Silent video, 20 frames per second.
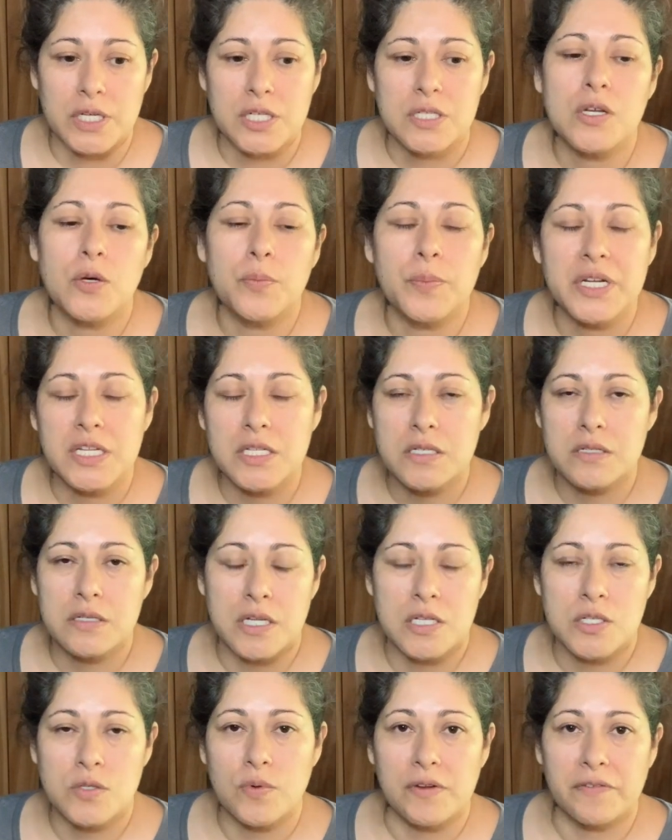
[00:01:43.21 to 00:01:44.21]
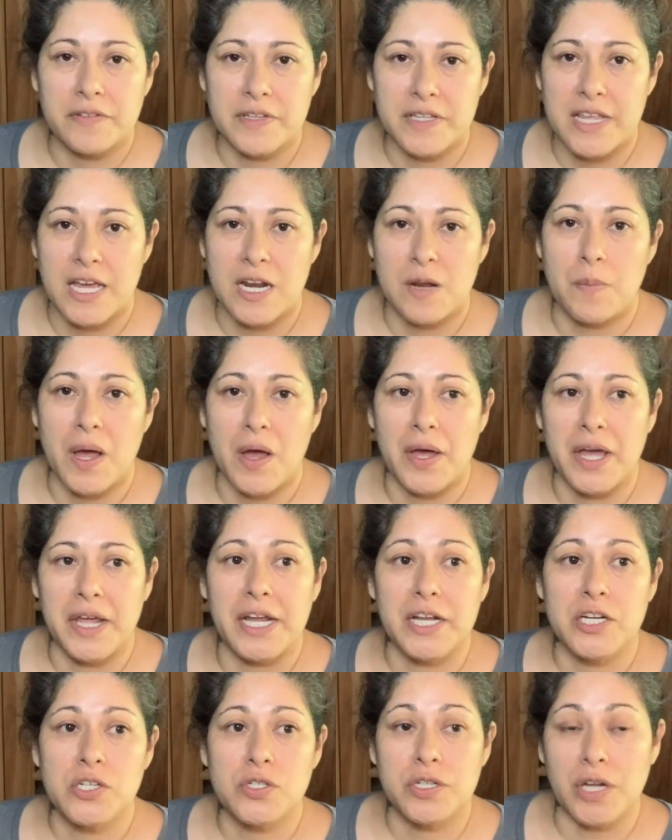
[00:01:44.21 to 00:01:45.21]
So, but it's roughly that amount, and
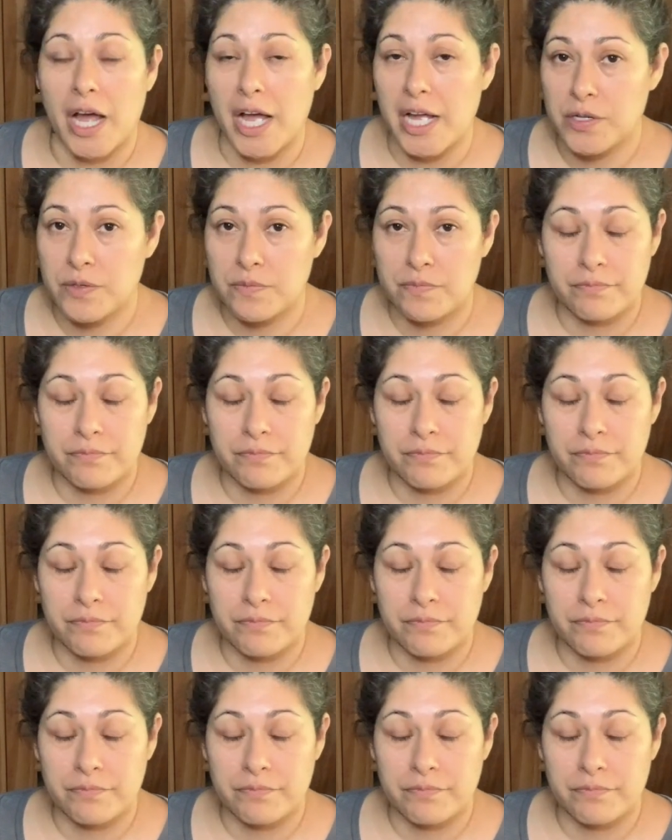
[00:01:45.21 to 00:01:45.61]
I